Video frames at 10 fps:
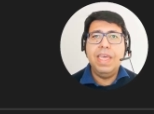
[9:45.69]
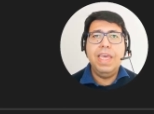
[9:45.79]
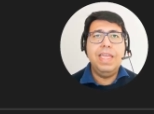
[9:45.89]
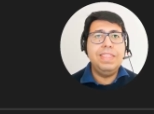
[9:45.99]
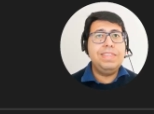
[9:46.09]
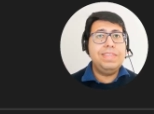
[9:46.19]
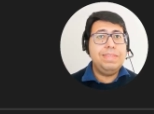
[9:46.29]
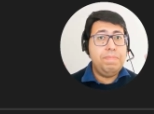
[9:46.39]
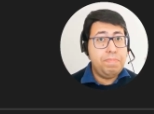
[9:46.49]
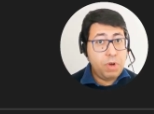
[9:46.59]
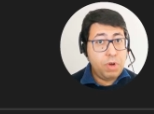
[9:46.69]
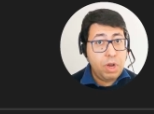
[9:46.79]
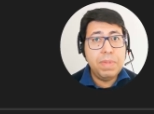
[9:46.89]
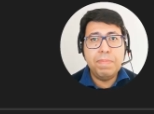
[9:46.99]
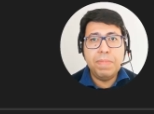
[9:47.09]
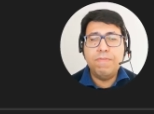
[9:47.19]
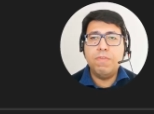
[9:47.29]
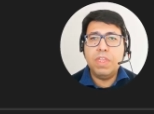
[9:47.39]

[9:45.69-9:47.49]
And this is a problem if you